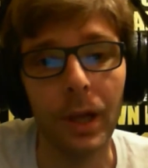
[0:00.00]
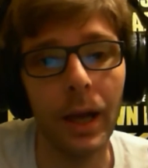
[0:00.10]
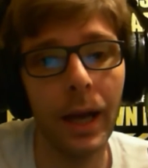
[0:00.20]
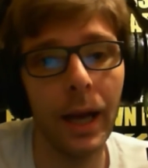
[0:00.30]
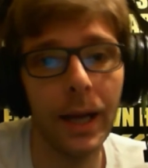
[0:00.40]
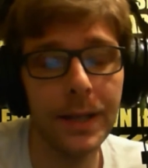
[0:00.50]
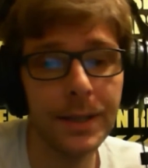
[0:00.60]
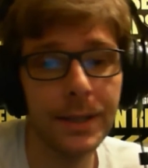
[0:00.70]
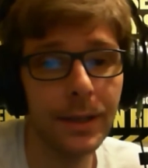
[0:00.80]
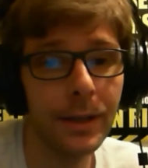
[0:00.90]

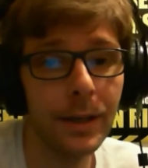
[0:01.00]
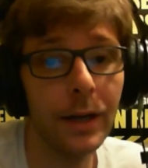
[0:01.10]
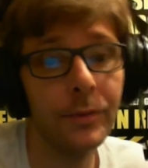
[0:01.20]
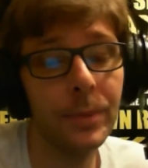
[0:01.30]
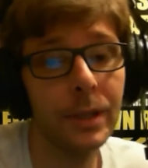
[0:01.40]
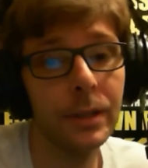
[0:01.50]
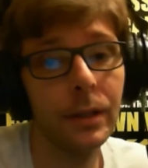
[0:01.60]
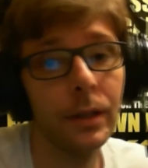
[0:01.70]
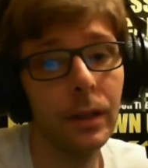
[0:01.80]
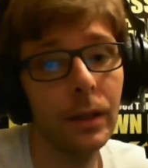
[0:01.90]
and uh, I've
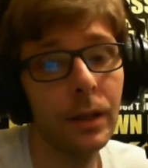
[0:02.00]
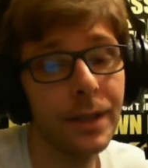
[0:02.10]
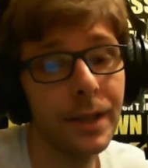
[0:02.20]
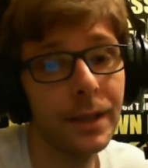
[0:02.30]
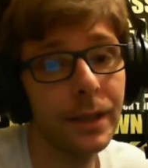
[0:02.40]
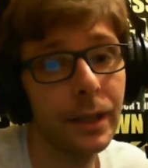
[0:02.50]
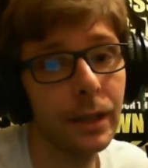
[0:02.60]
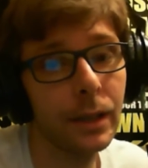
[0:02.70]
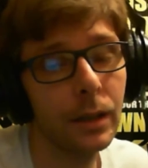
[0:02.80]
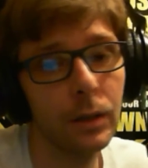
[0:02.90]
been uh,
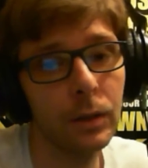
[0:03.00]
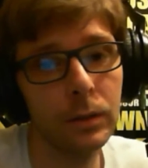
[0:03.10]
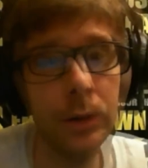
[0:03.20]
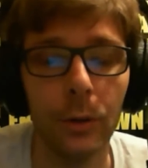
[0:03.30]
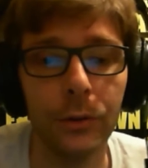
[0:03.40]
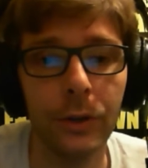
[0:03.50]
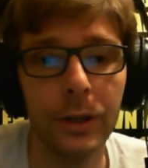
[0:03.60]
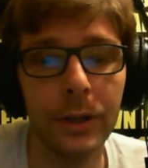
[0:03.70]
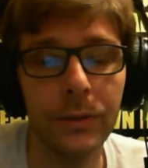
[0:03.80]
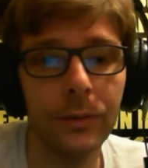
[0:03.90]
attending a local
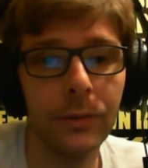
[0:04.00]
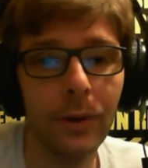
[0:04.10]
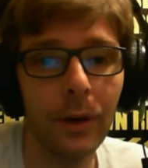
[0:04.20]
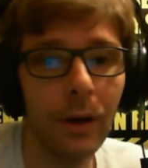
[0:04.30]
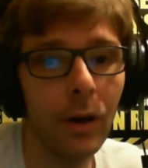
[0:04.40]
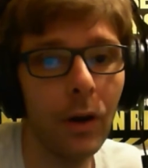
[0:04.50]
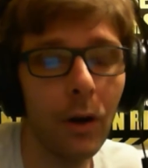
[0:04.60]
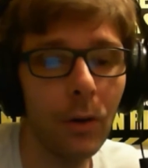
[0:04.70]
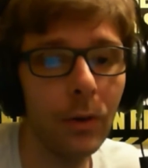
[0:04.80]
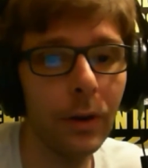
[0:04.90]
alternative
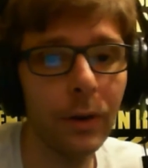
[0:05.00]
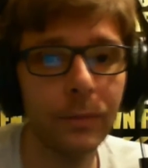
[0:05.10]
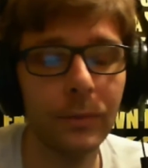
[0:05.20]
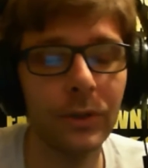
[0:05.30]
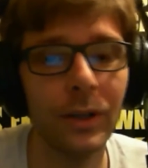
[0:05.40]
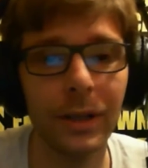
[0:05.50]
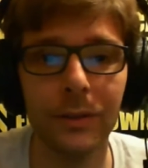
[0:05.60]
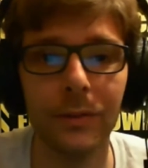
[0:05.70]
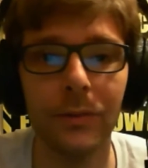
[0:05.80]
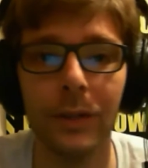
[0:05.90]
horror
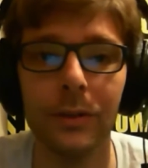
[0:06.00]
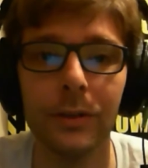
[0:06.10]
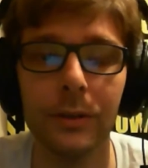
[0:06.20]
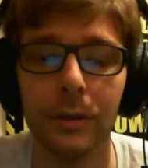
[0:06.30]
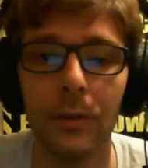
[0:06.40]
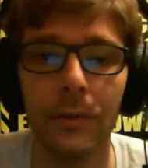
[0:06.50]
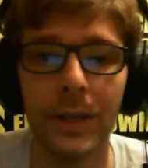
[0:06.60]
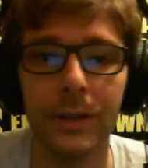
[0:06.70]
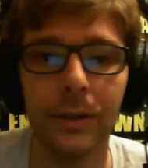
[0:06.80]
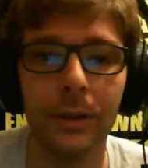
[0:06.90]
science fiction
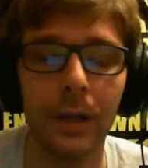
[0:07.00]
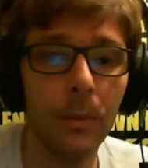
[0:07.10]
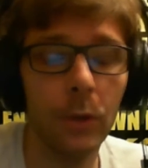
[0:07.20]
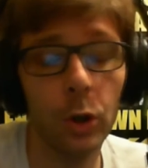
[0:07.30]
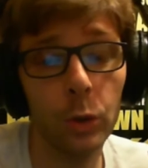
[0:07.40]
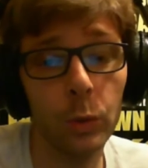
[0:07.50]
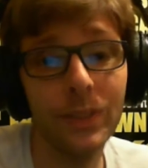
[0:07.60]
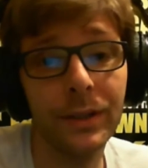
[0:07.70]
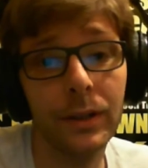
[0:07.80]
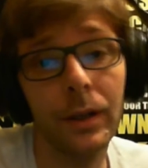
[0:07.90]
convention called
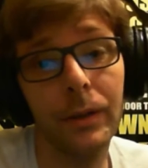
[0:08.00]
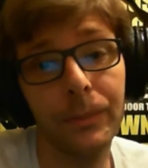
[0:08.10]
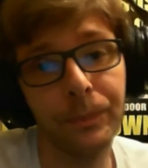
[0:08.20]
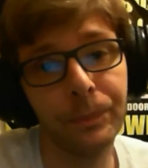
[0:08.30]
Wyntercon.